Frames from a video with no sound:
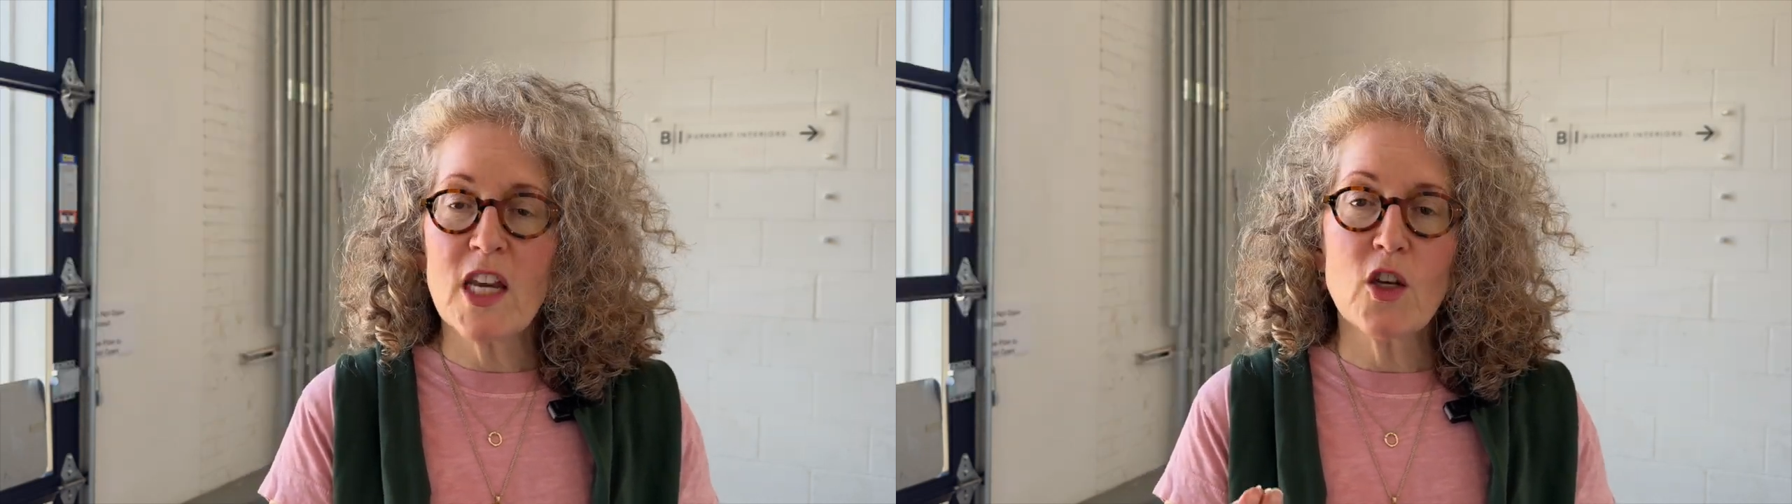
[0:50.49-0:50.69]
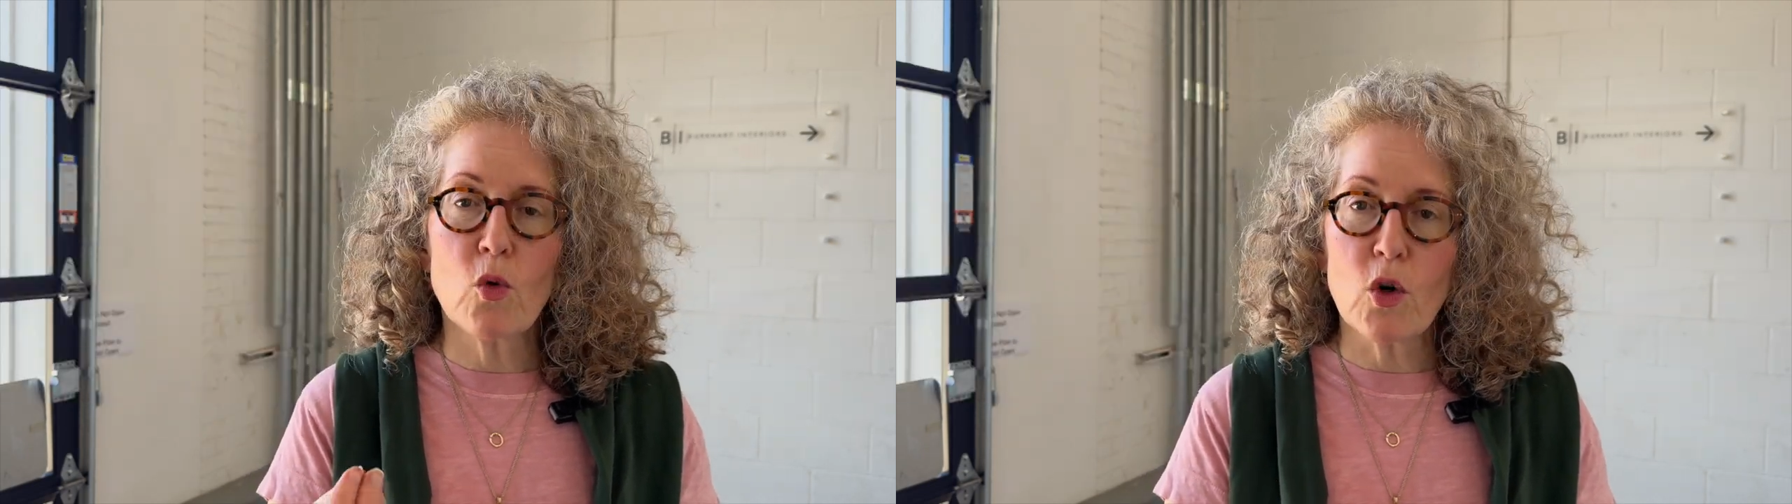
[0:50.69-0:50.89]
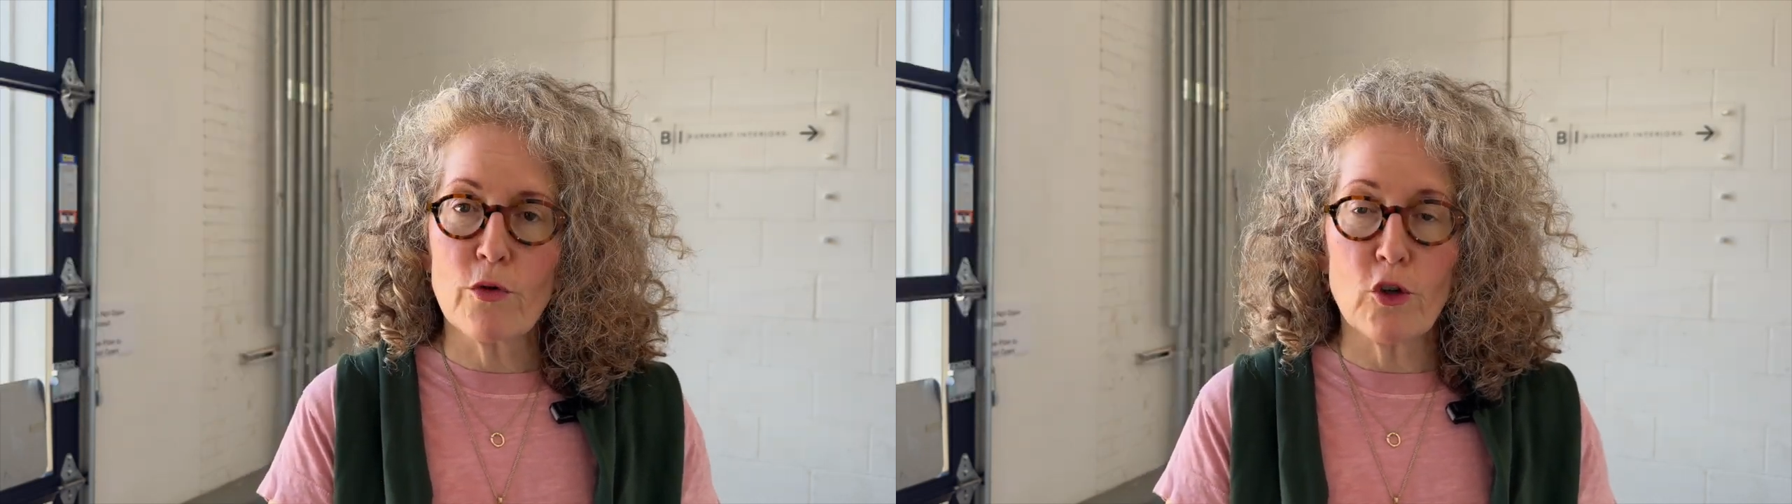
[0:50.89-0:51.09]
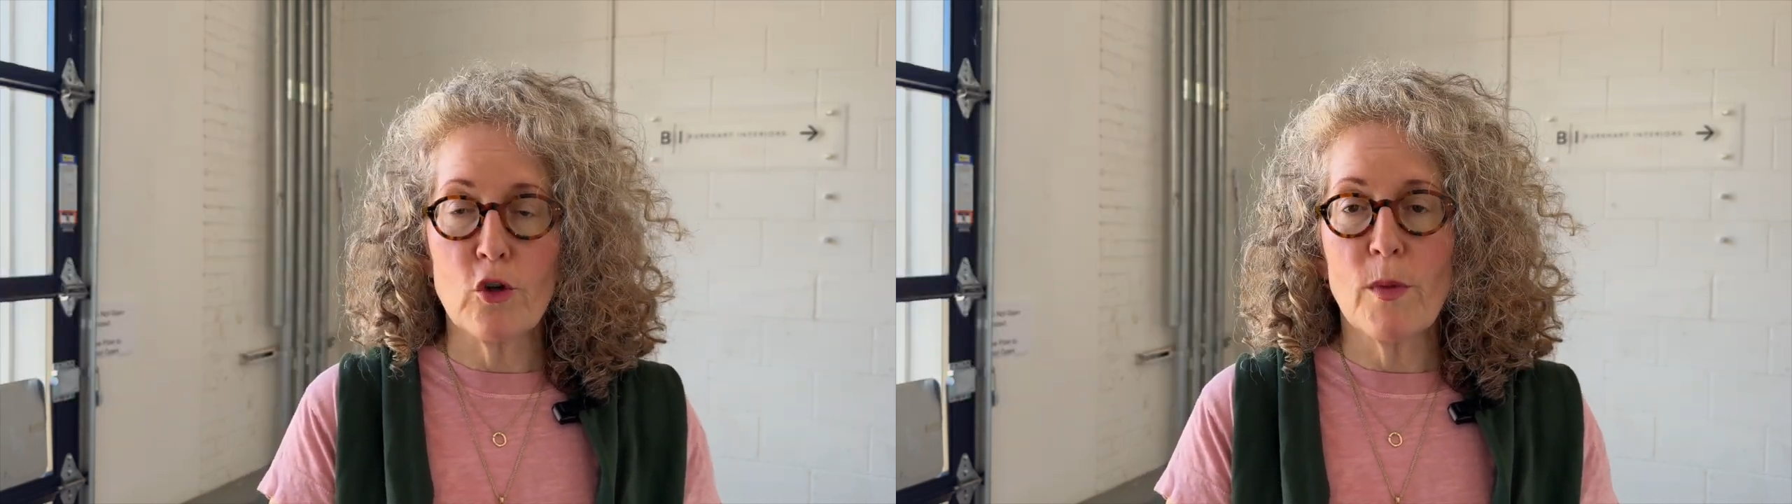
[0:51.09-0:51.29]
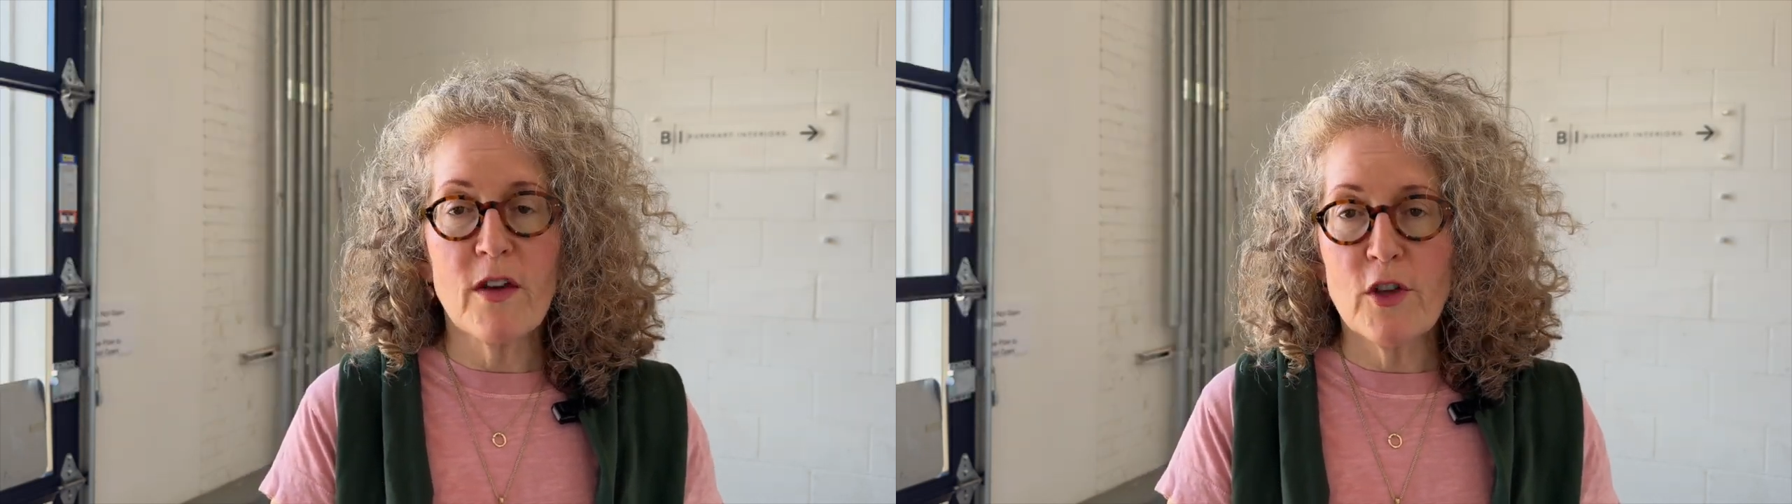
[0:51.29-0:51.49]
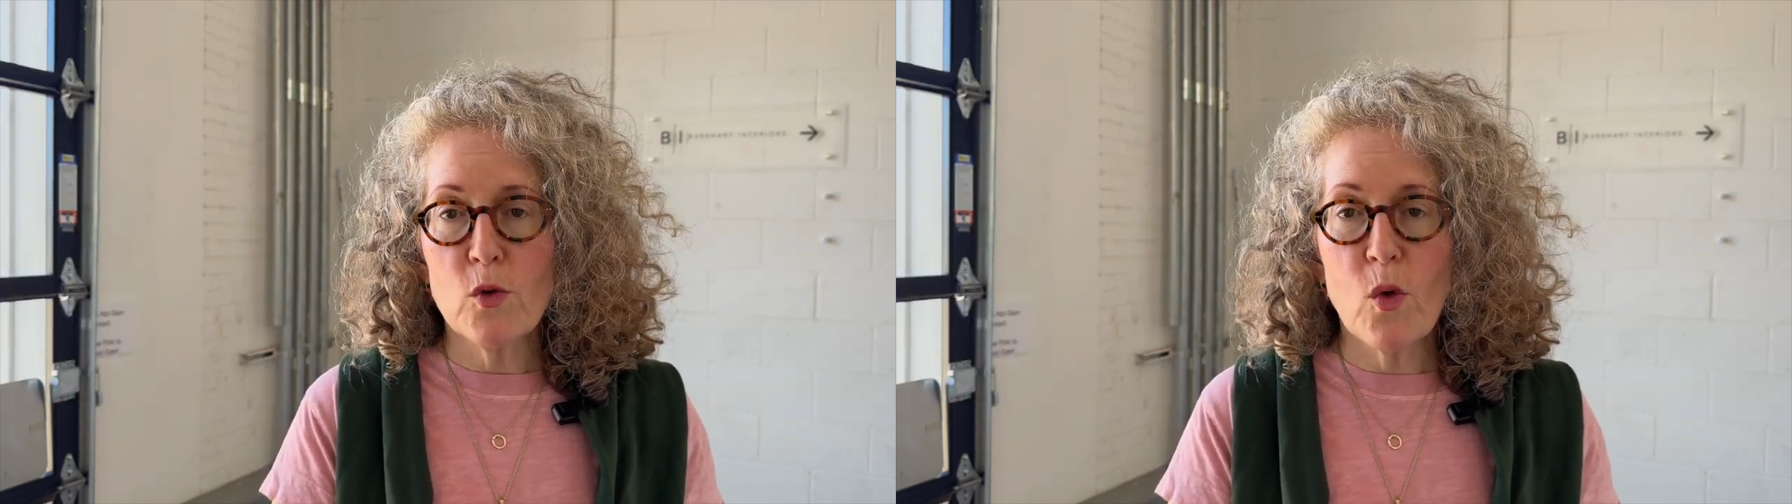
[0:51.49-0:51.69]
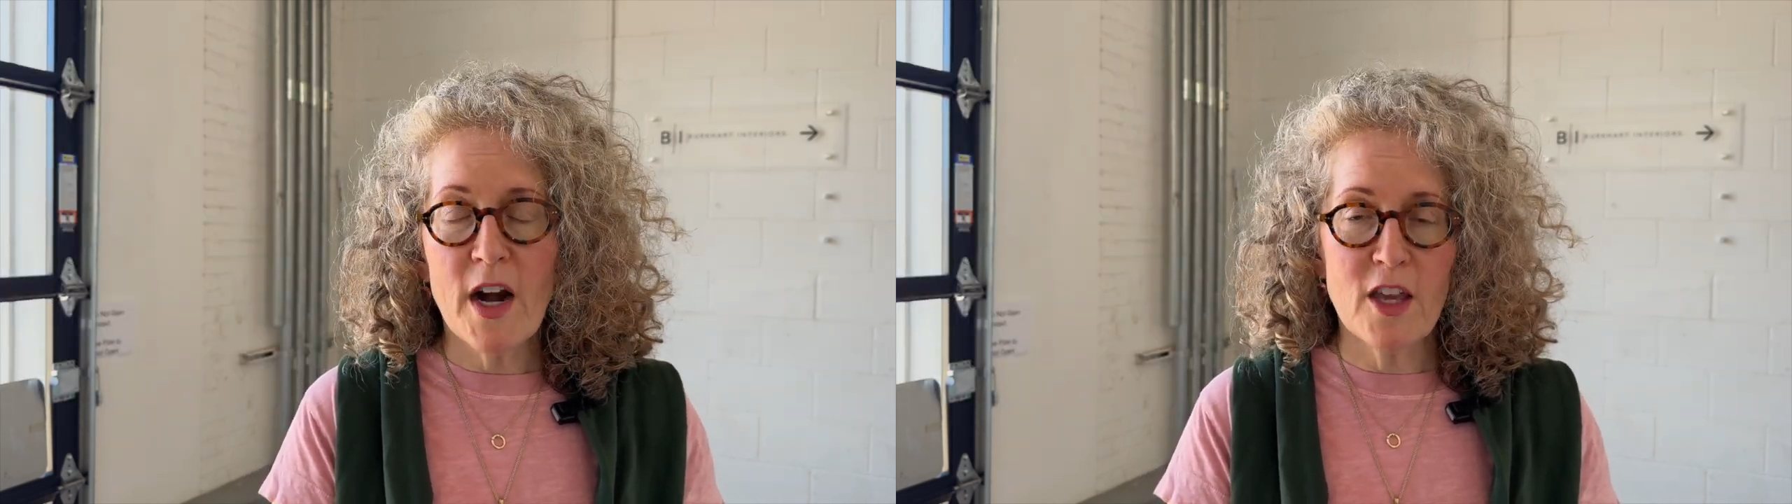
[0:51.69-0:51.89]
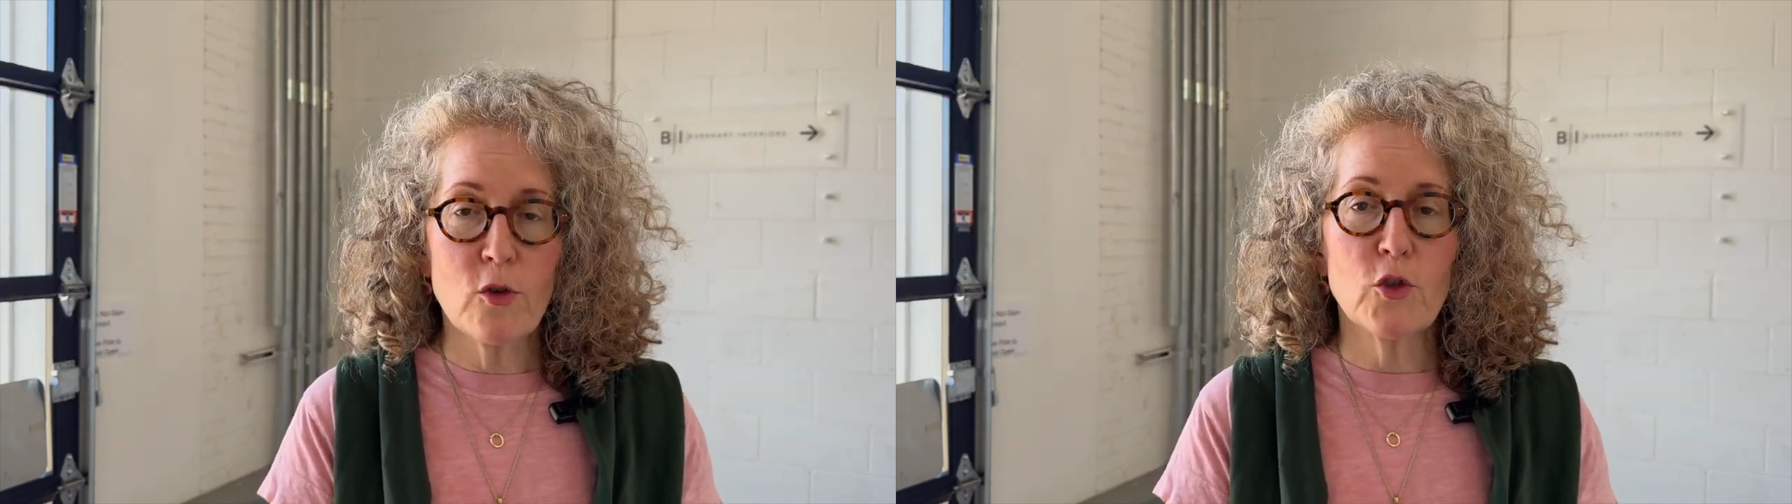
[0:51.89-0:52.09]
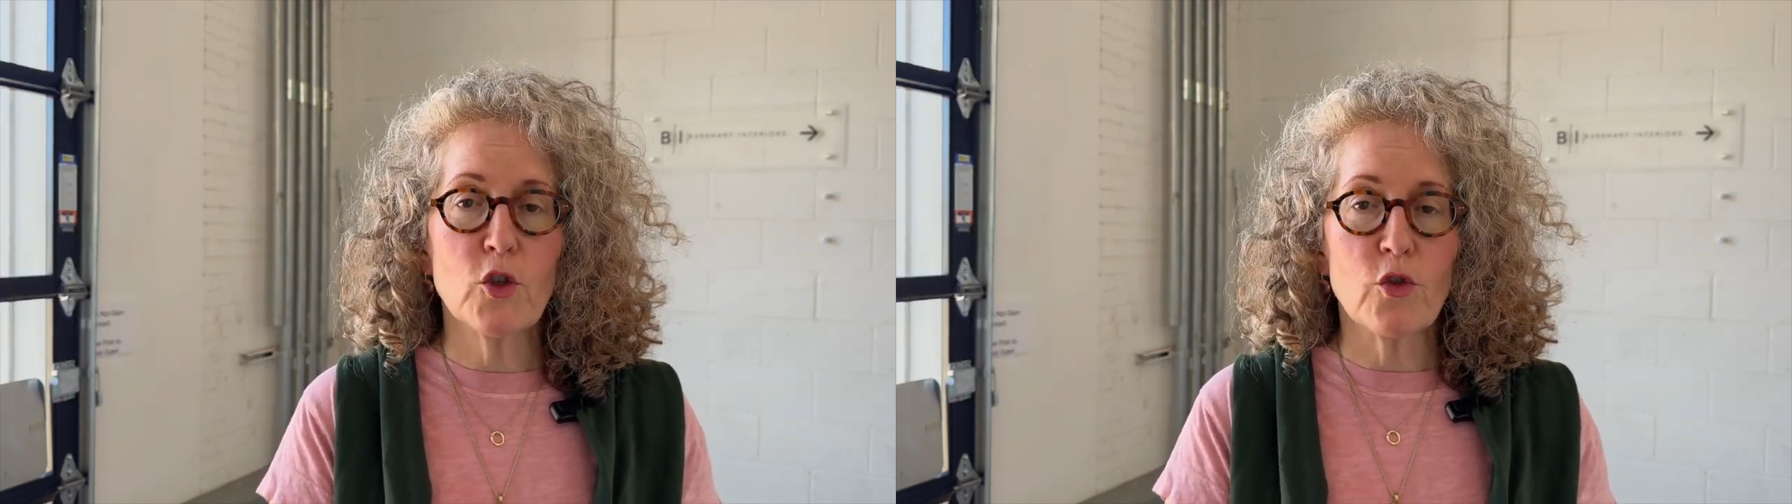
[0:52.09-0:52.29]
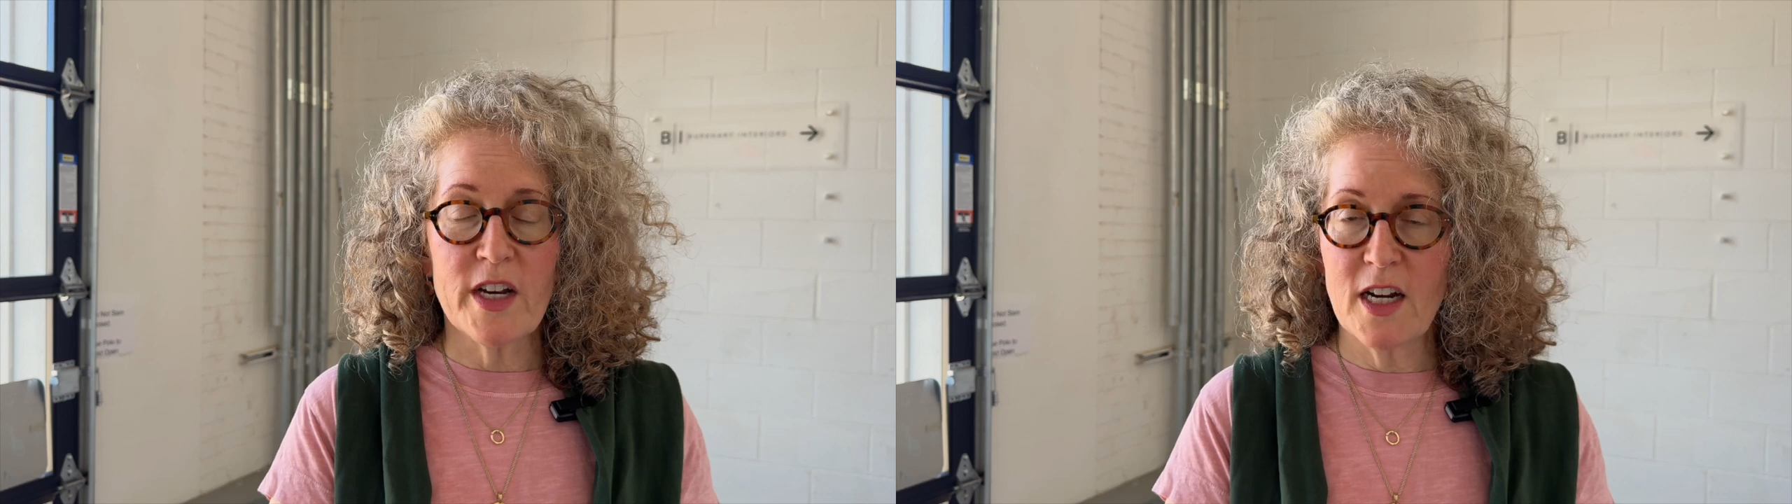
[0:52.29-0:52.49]
in your room if you want to use
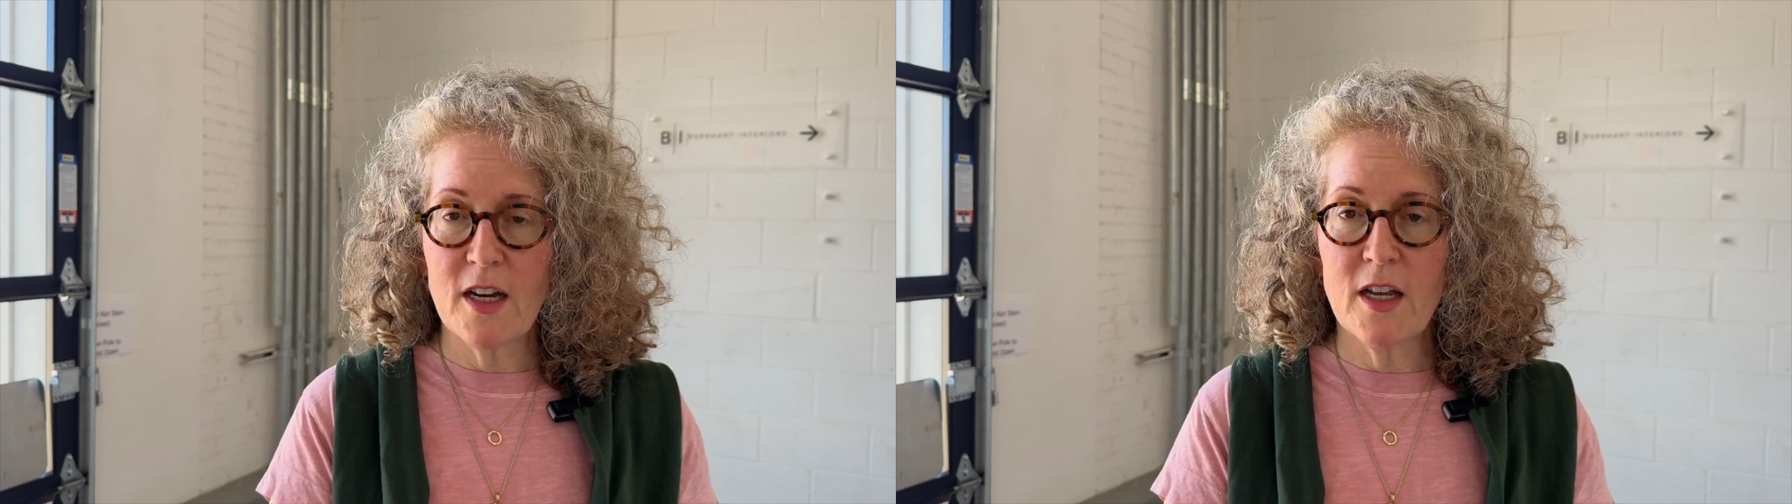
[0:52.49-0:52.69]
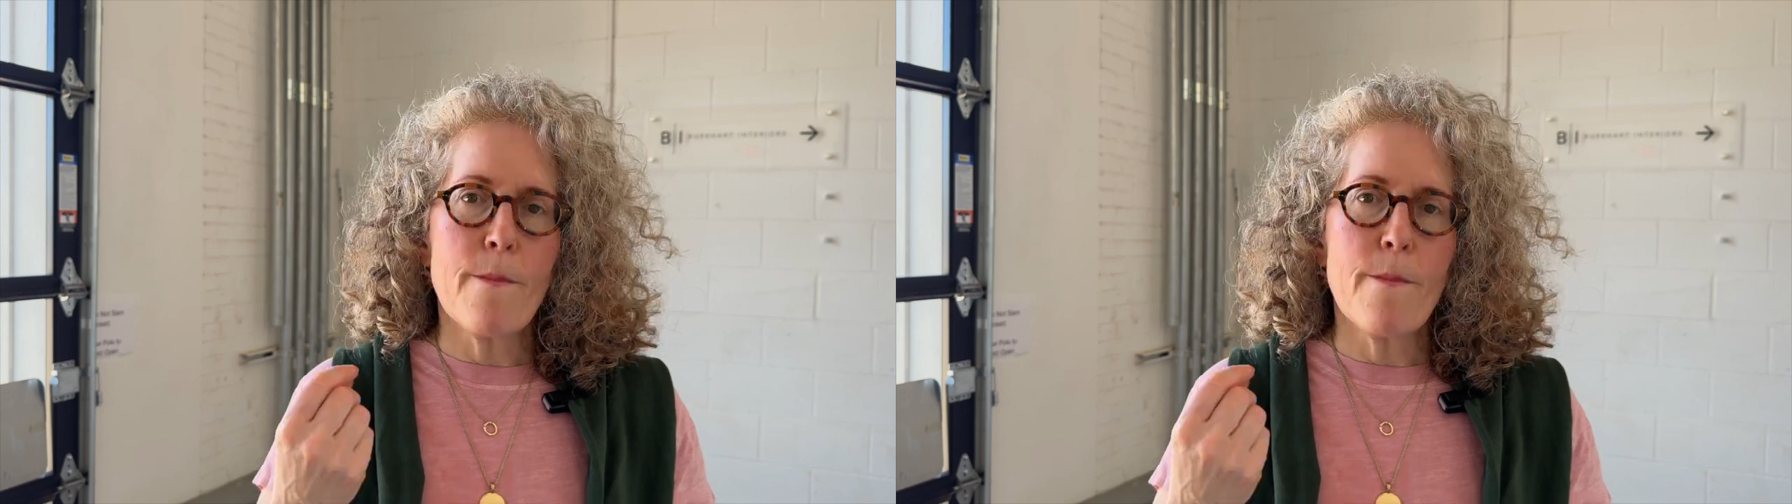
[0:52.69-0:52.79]
green.